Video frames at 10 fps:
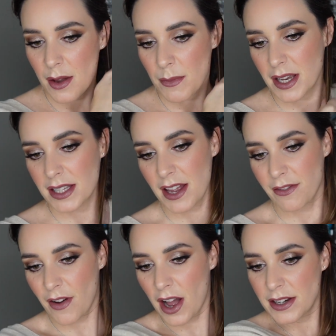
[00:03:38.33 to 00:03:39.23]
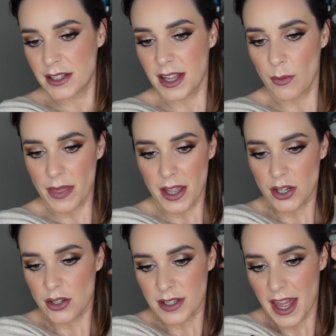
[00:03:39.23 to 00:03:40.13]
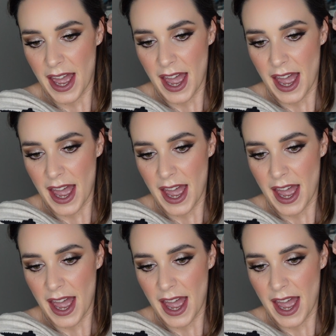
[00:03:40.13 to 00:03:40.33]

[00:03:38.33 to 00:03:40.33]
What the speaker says: because they find that when they use their